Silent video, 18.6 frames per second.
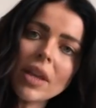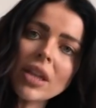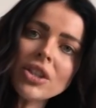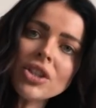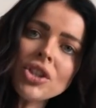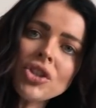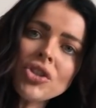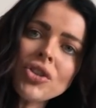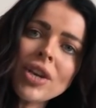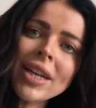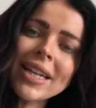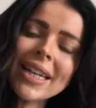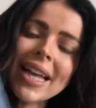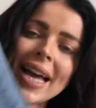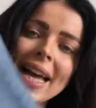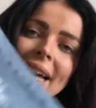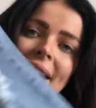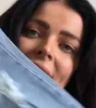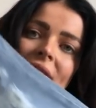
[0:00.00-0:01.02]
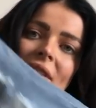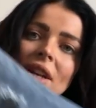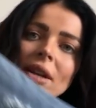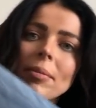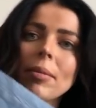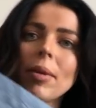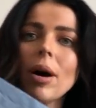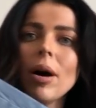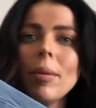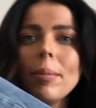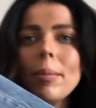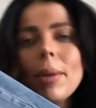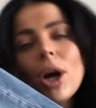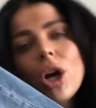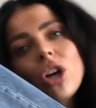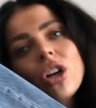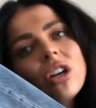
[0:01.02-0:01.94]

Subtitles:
straight leg than a mom